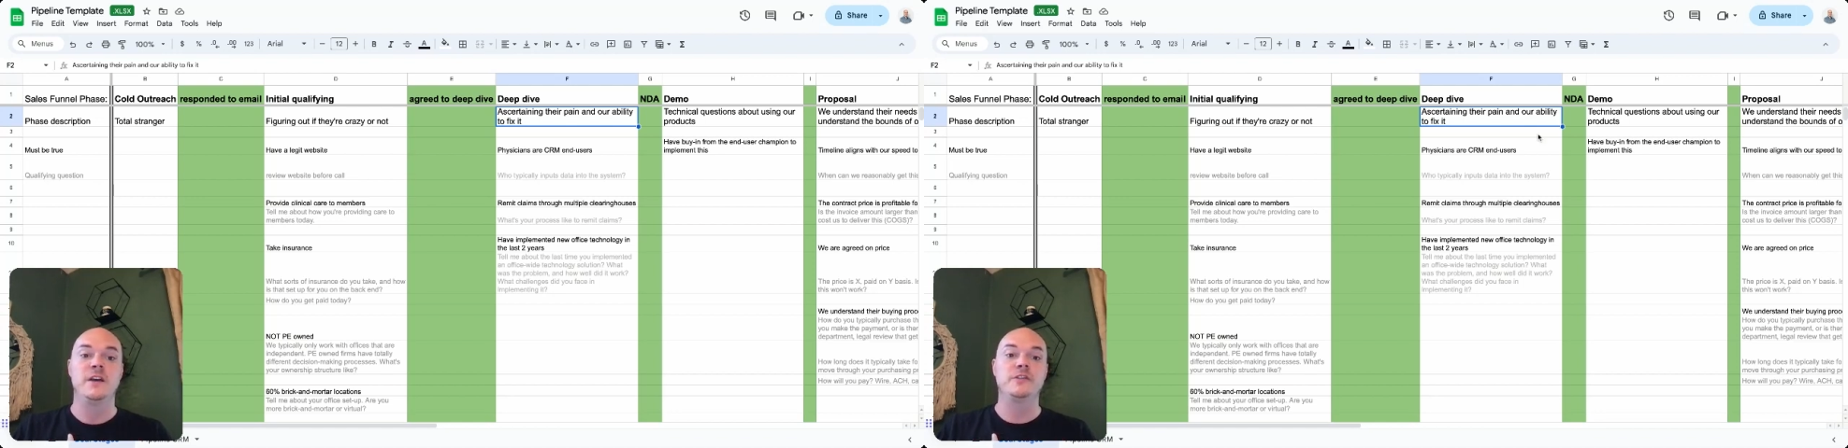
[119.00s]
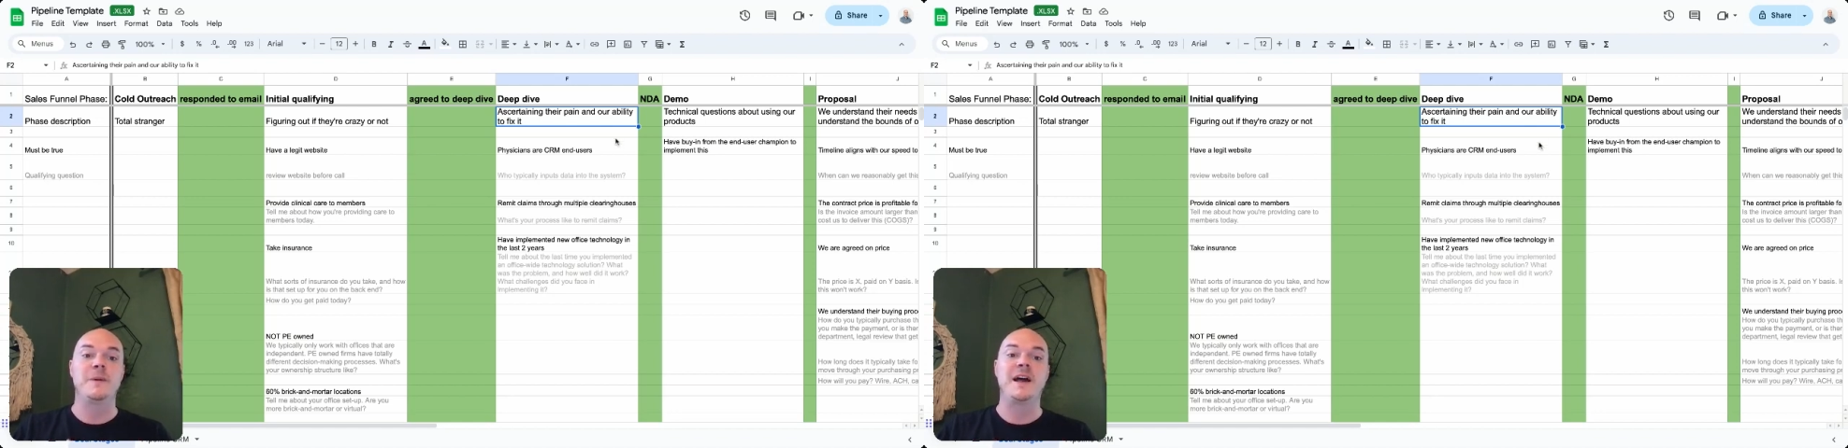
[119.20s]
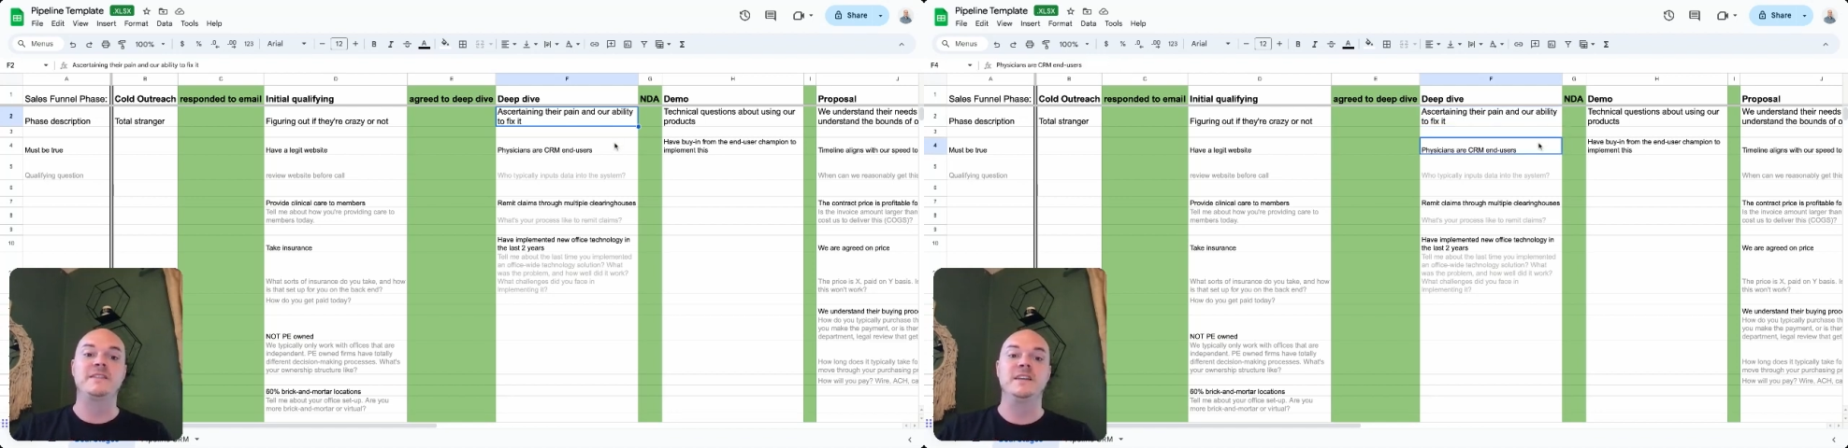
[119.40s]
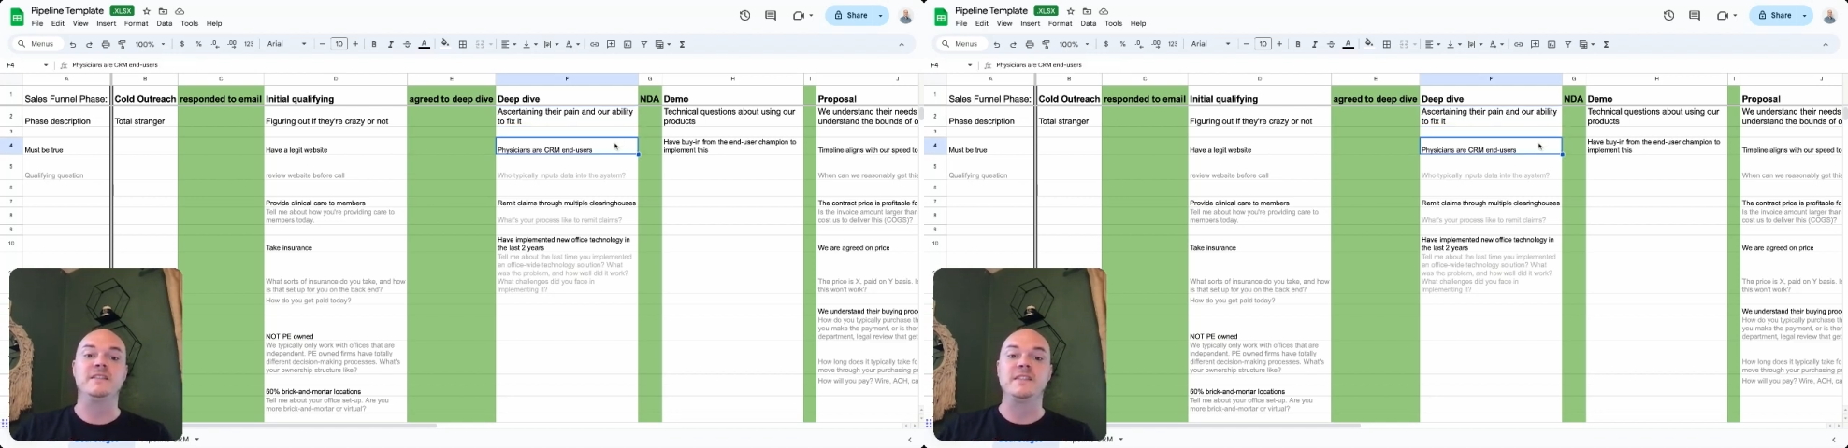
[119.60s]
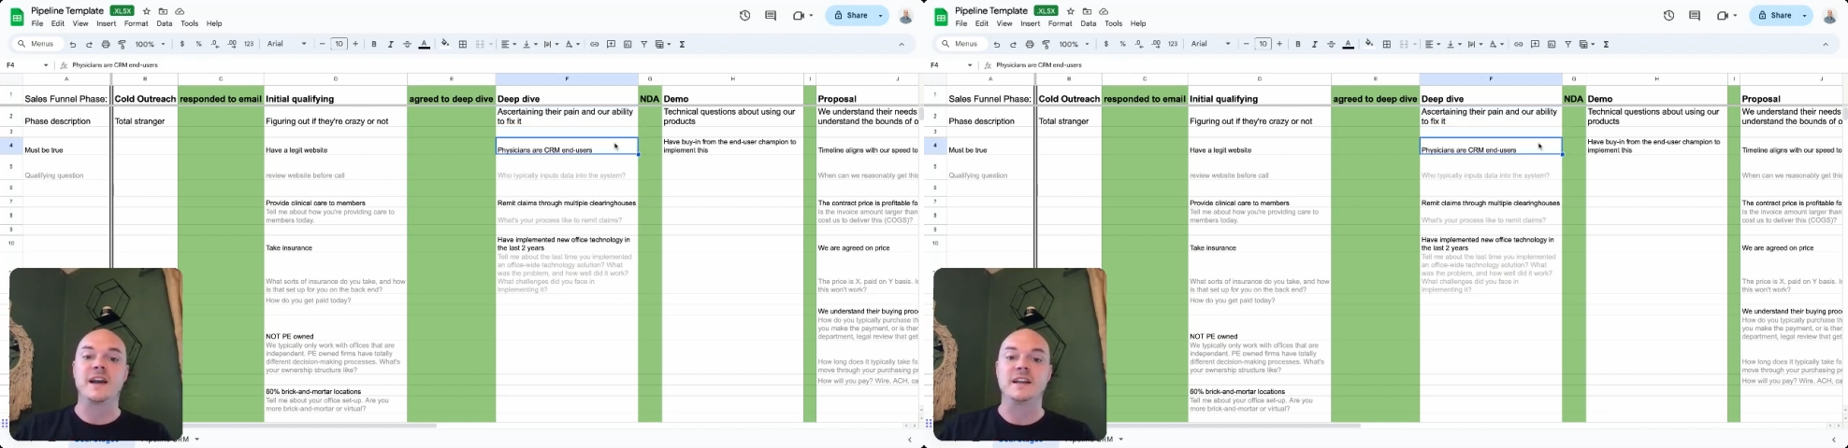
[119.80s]
So I'm asking
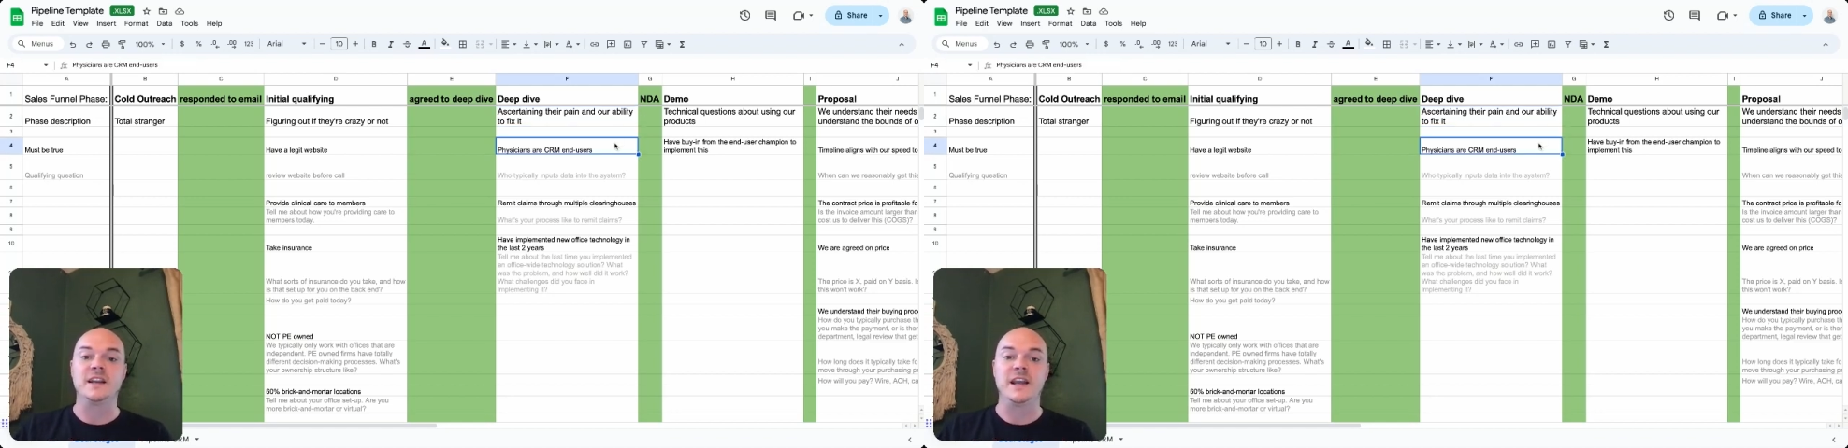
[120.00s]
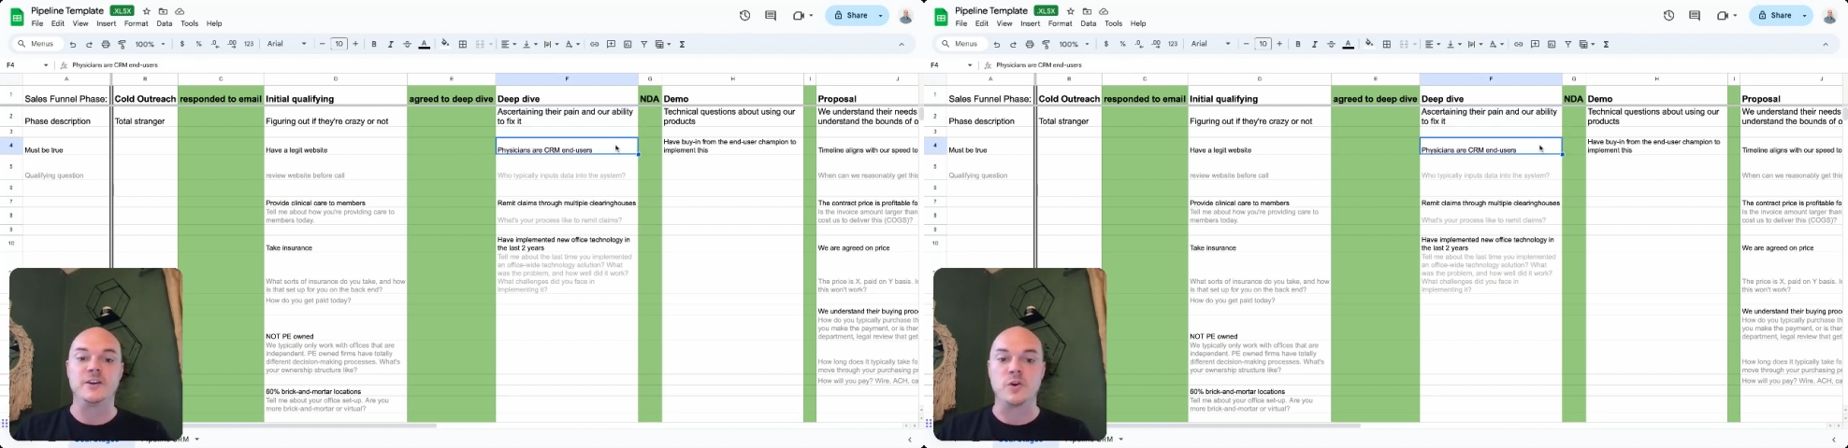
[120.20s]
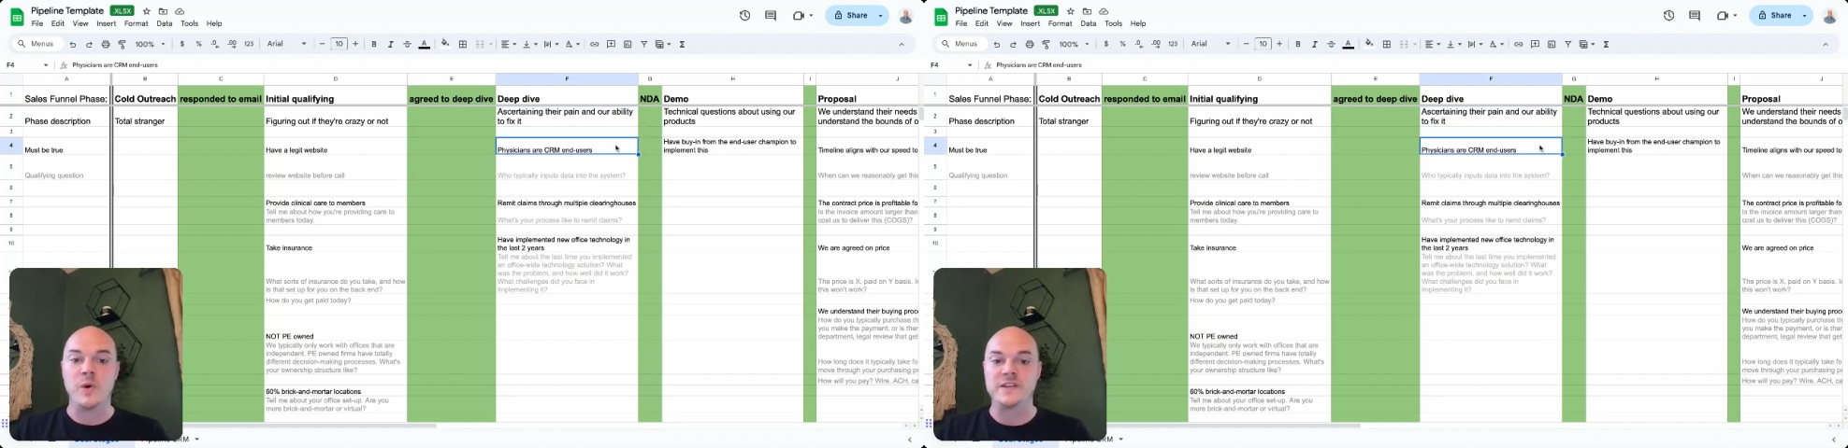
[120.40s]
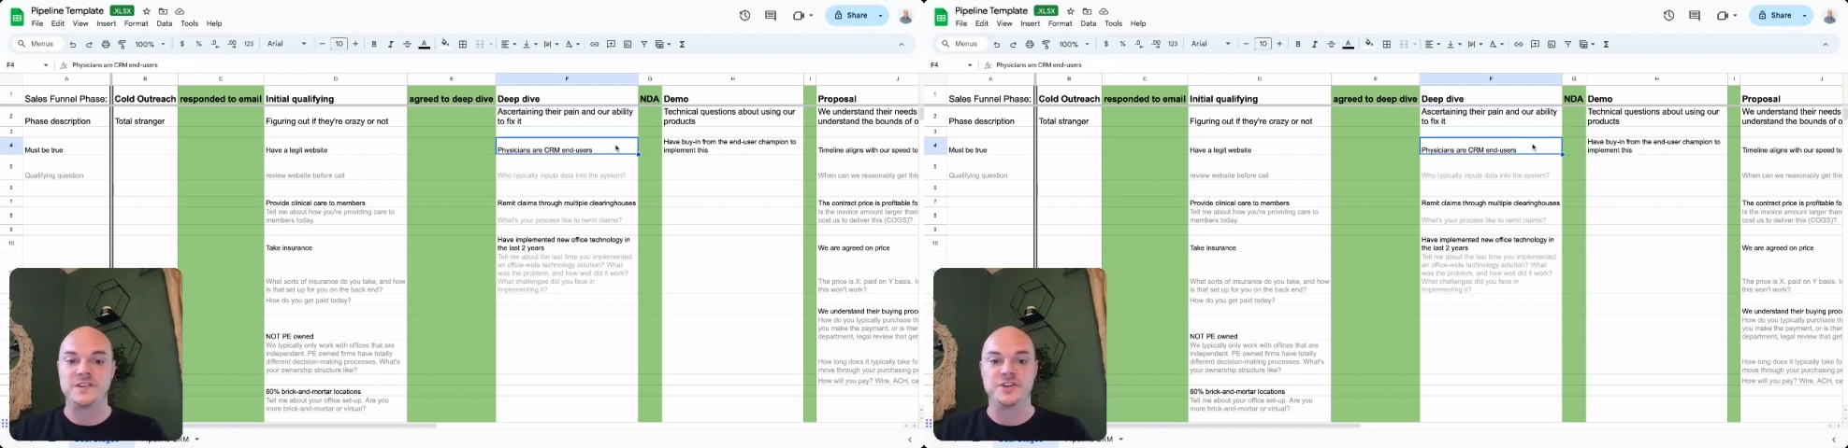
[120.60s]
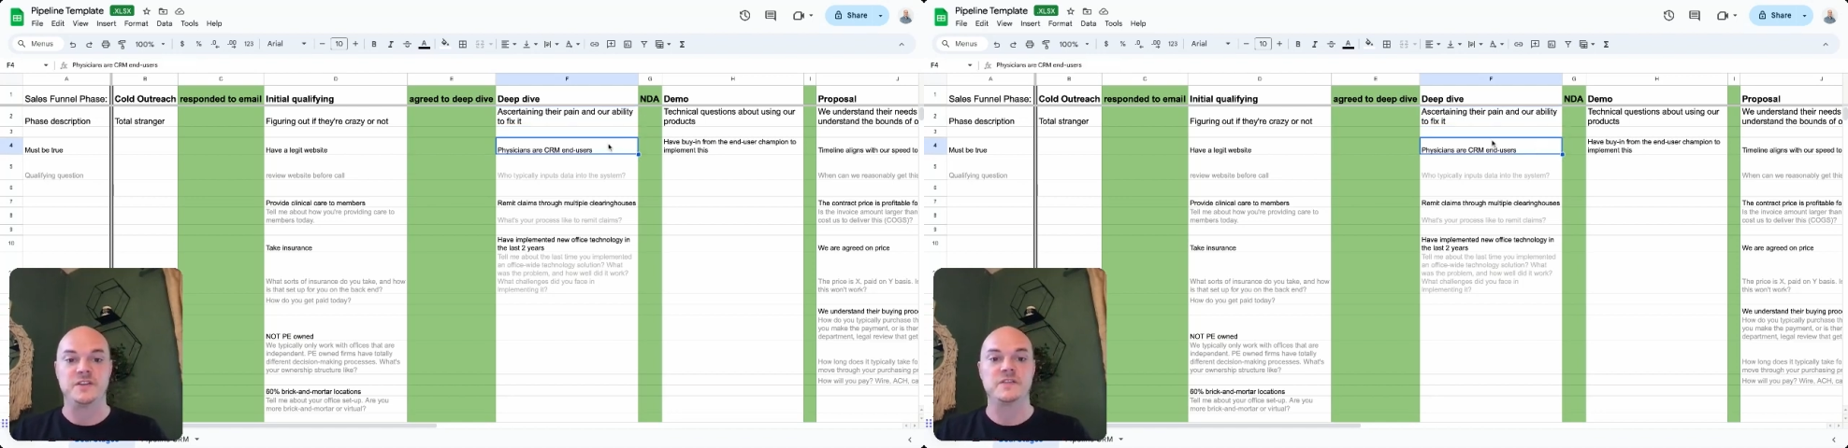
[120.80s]
second layer
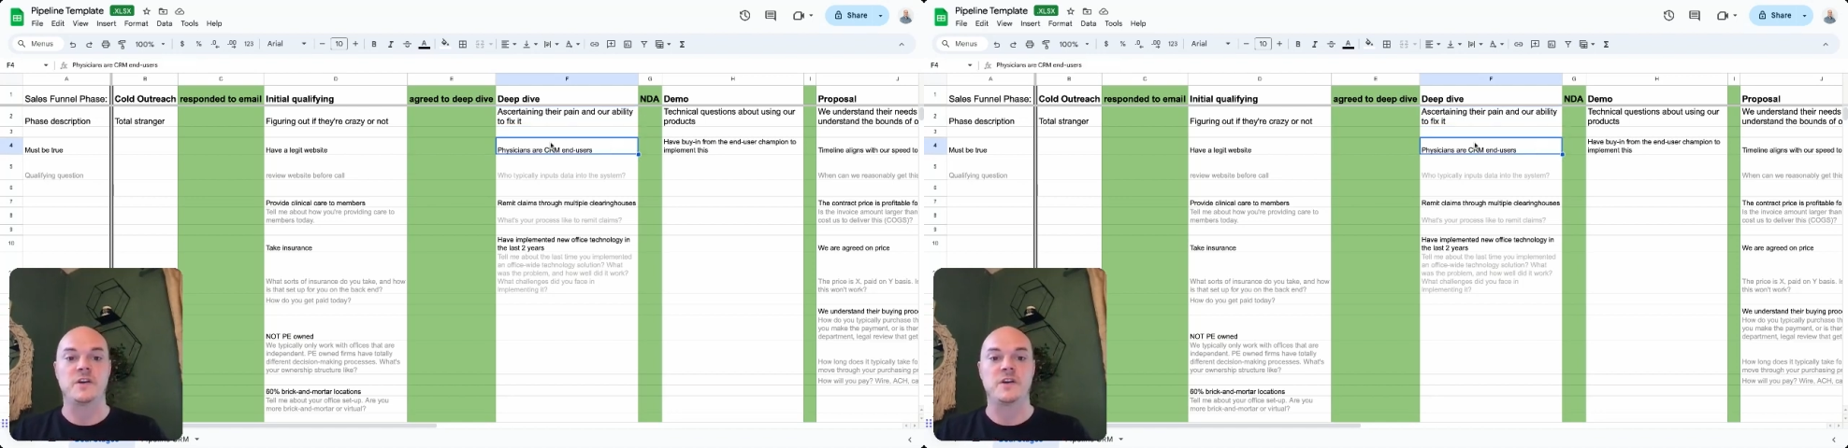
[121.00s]
questions.